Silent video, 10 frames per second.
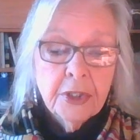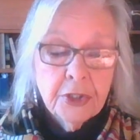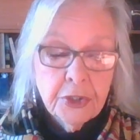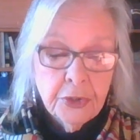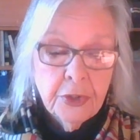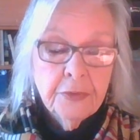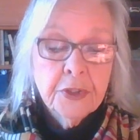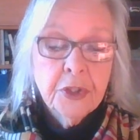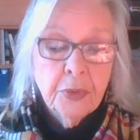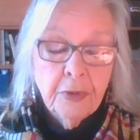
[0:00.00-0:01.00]

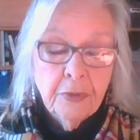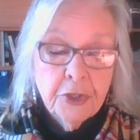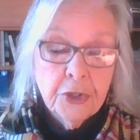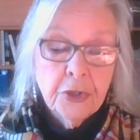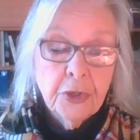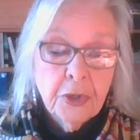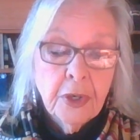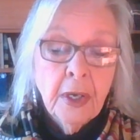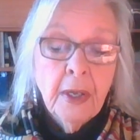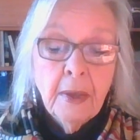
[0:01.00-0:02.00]
serves to ensure
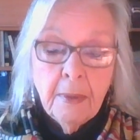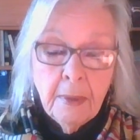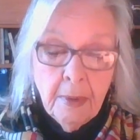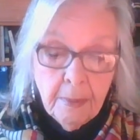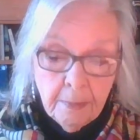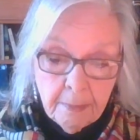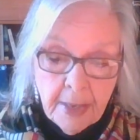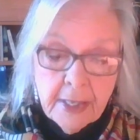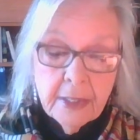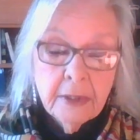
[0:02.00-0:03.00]

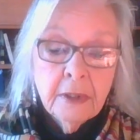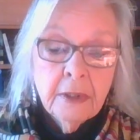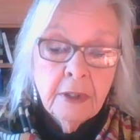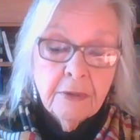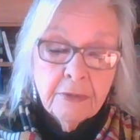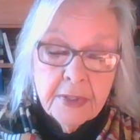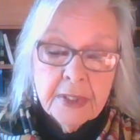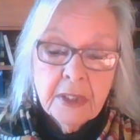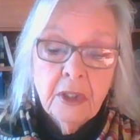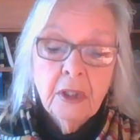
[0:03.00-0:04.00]
male,
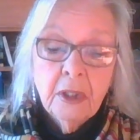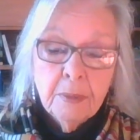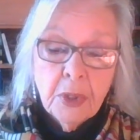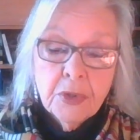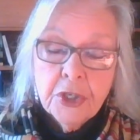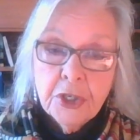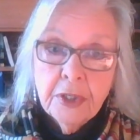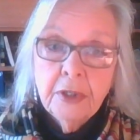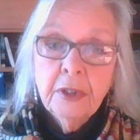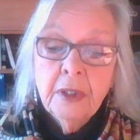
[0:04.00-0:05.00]
physical,
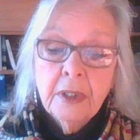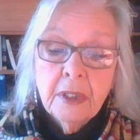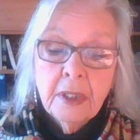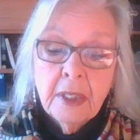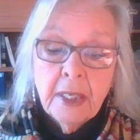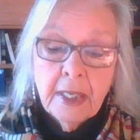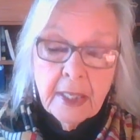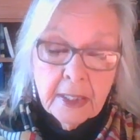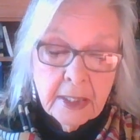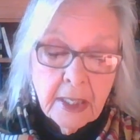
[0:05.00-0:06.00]
emotional,
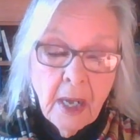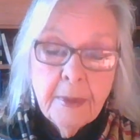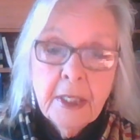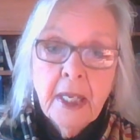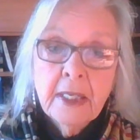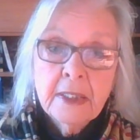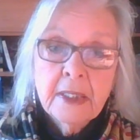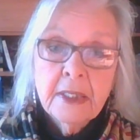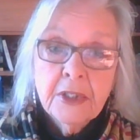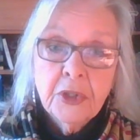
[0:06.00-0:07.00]
and economic
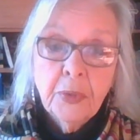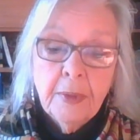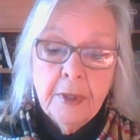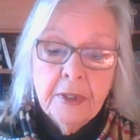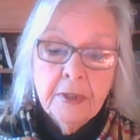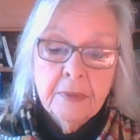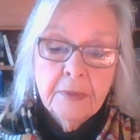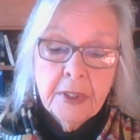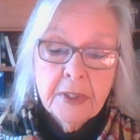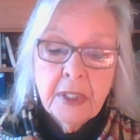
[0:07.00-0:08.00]
access to women.
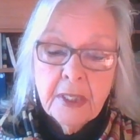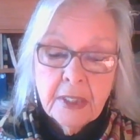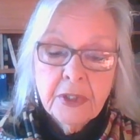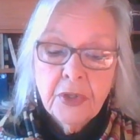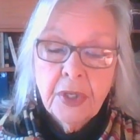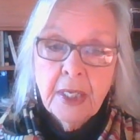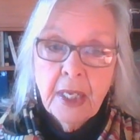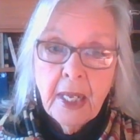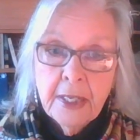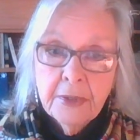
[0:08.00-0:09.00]
Let's say that. So that
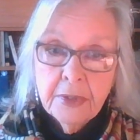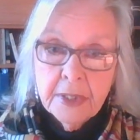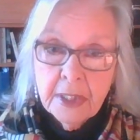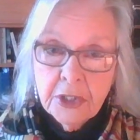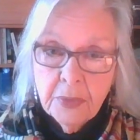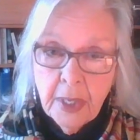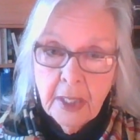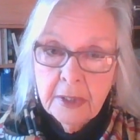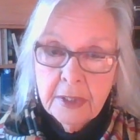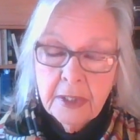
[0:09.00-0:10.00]

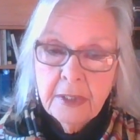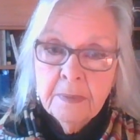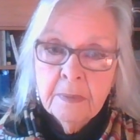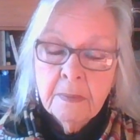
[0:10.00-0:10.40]
heterosexuality